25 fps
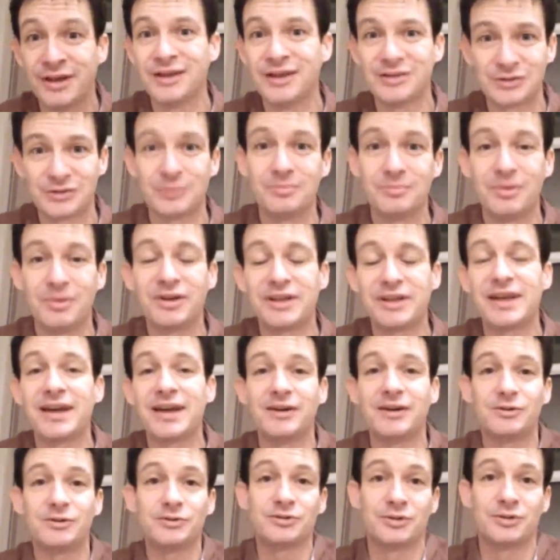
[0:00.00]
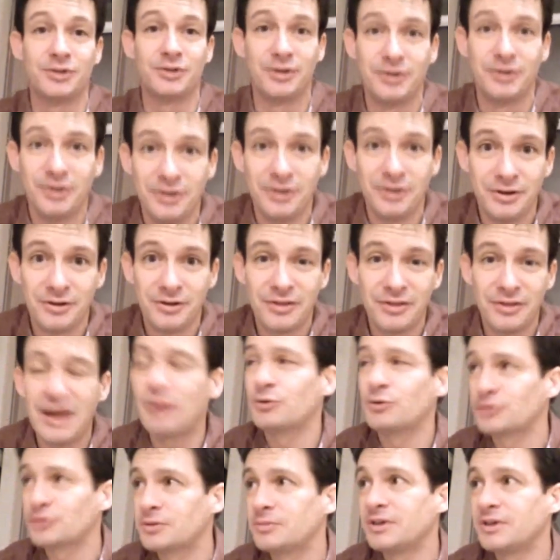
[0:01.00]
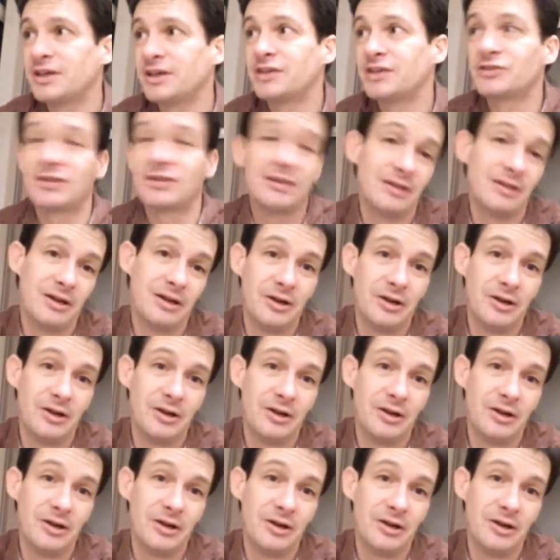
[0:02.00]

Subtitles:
somebody else, that was amazing. So yeah,